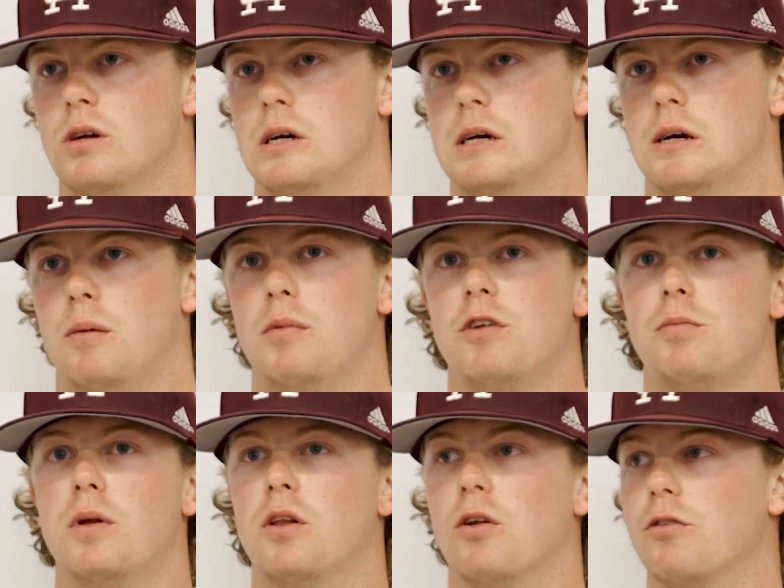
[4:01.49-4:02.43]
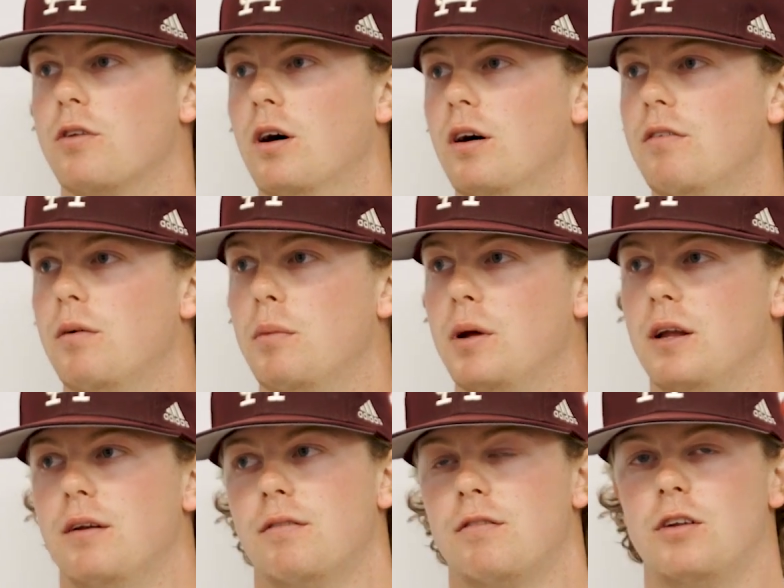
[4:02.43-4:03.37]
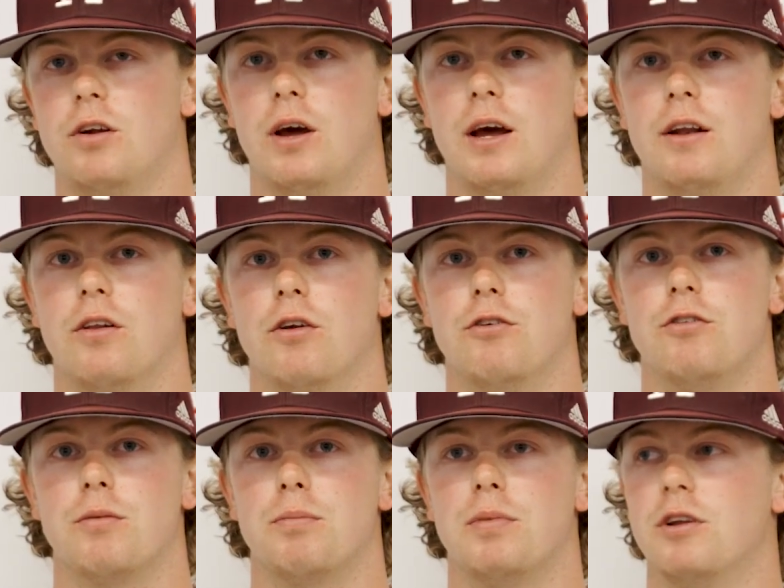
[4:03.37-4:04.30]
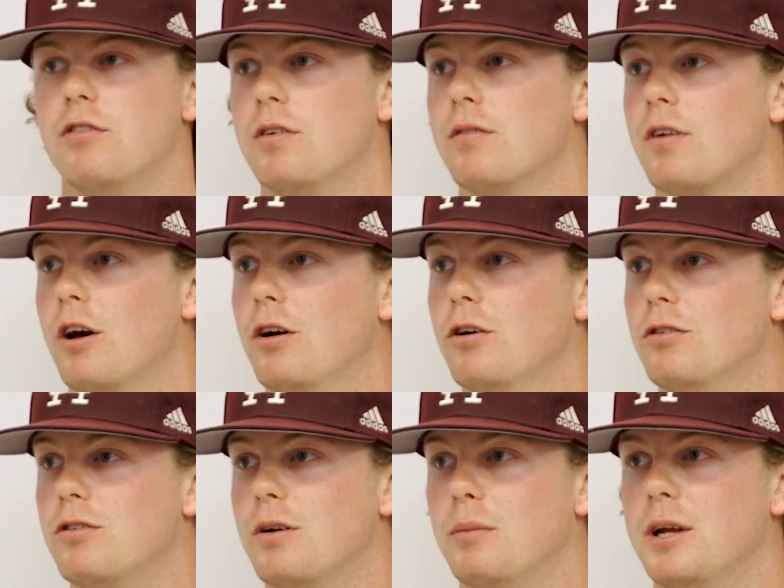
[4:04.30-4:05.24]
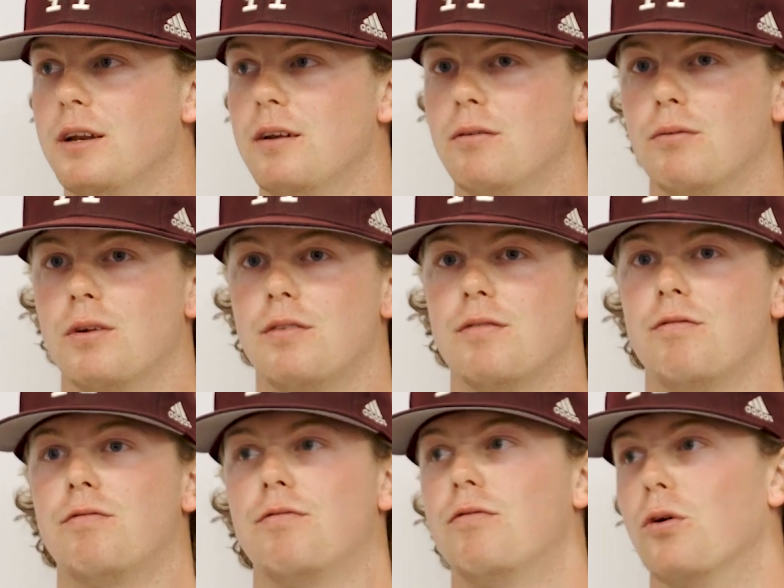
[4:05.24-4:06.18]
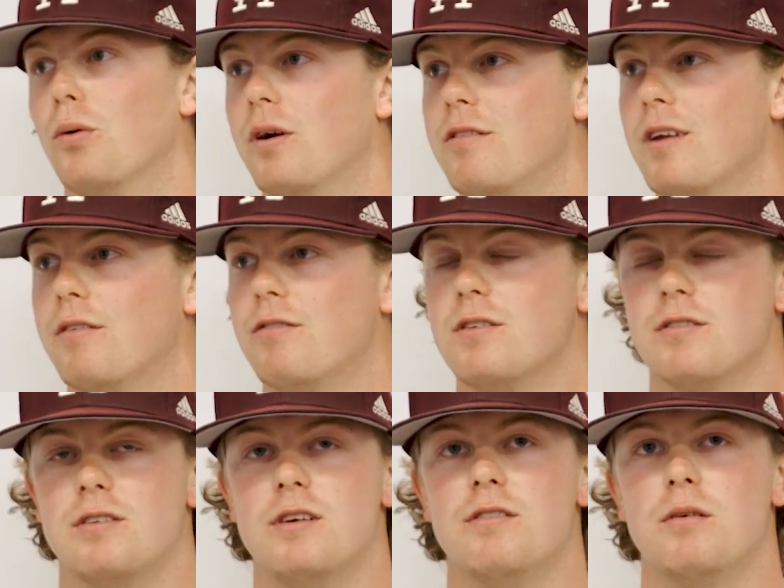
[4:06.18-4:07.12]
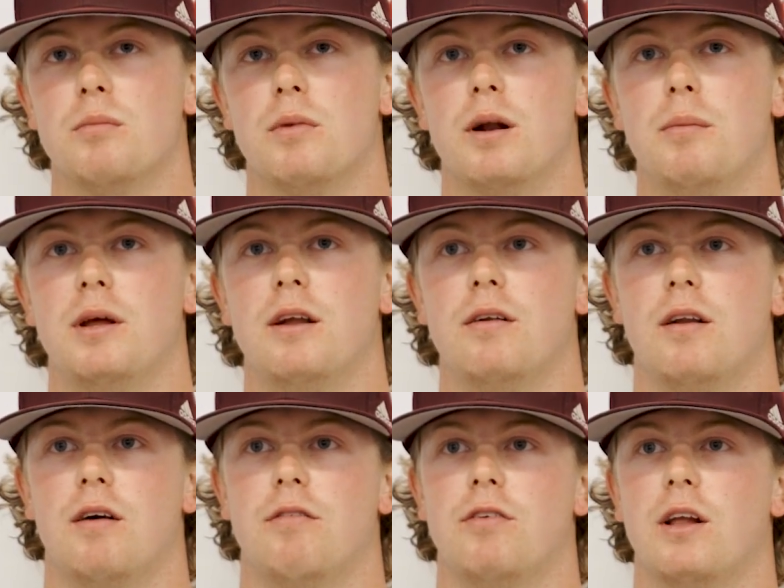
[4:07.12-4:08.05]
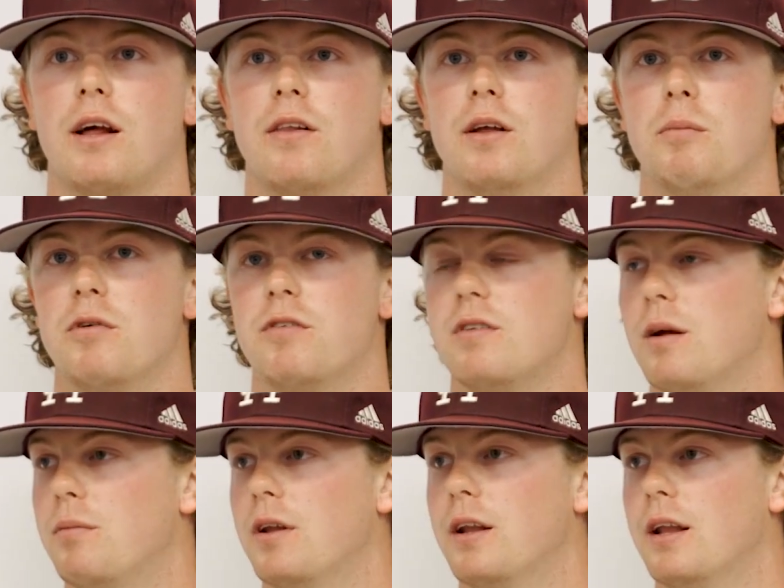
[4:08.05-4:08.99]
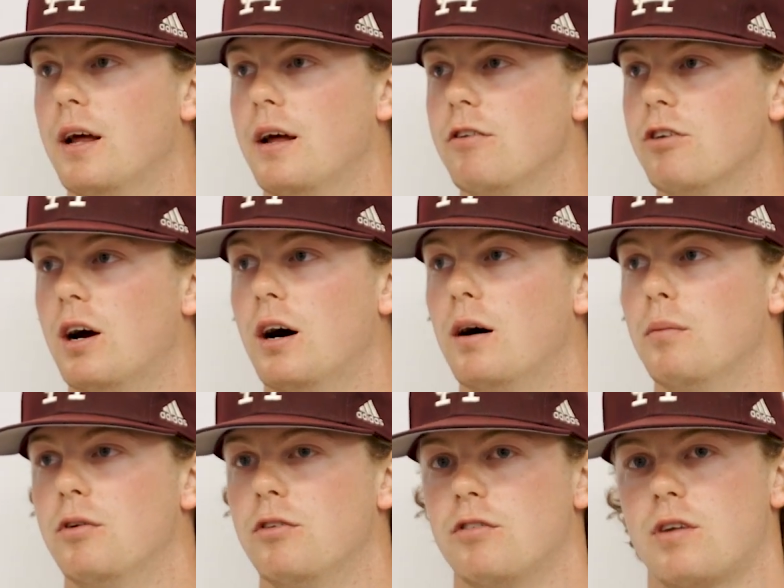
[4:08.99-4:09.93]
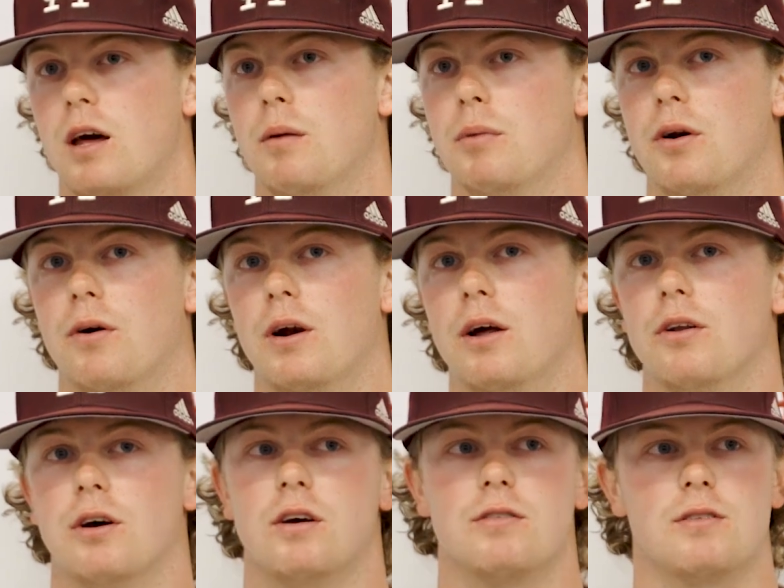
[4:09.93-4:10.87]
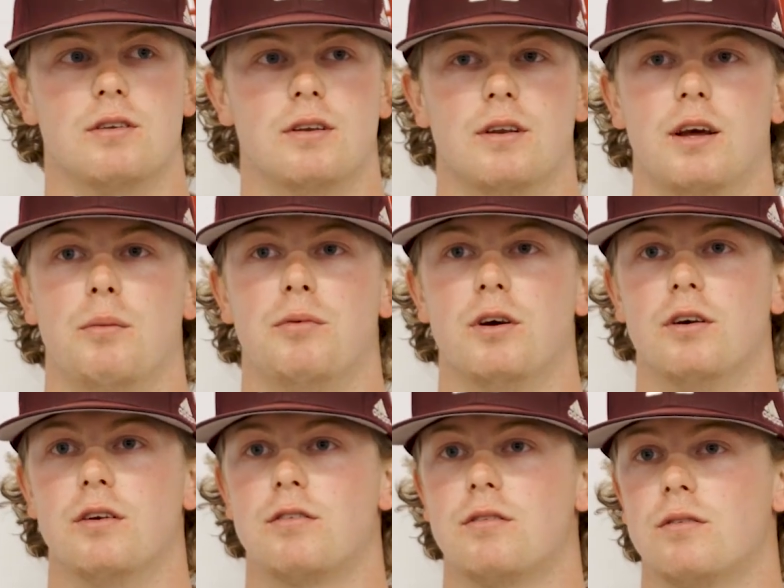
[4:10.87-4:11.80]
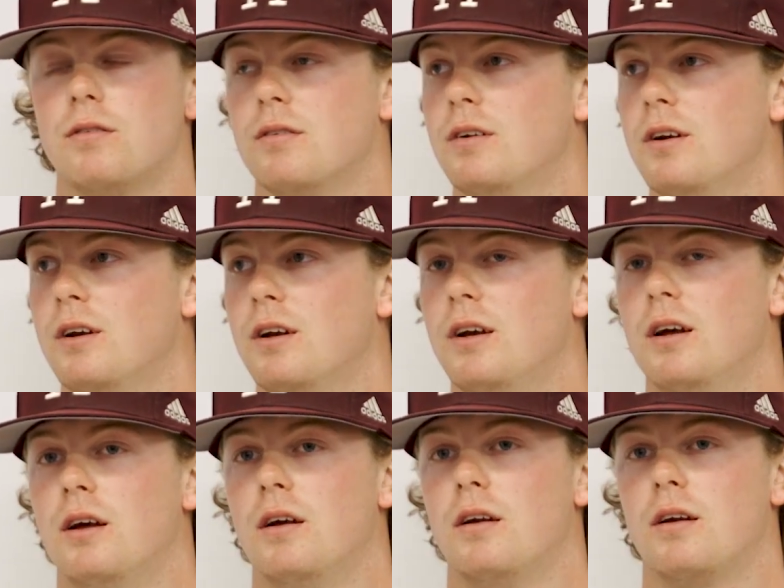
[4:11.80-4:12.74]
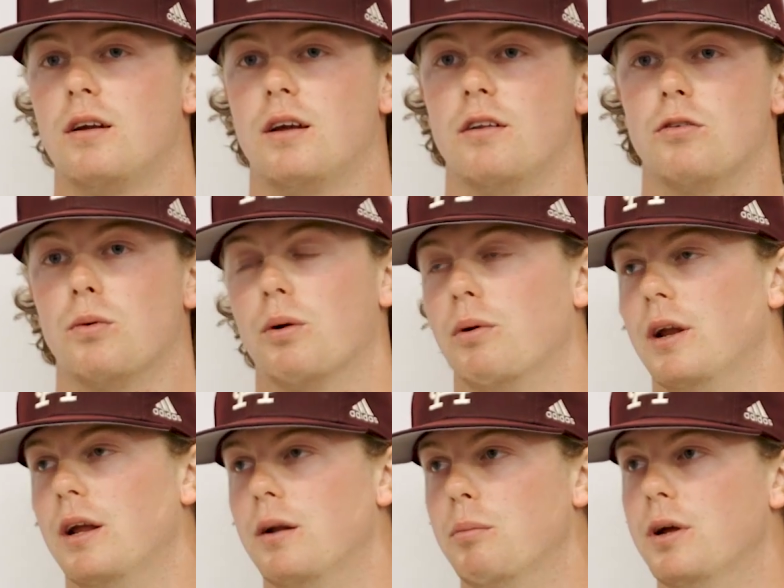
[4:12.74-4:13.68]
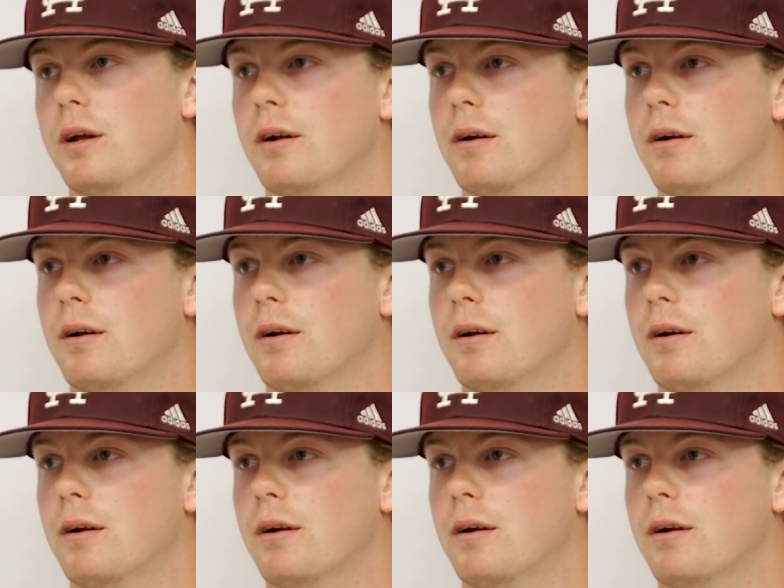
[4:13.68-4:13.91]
I mean, it's been a little tough. I mean, you hate to lose your pitching coach, I mean, with 4 weeks left in the season. But, I mean, I feel like Lim has stepped into that job and just kind of been around us and helped us get to where we need to be.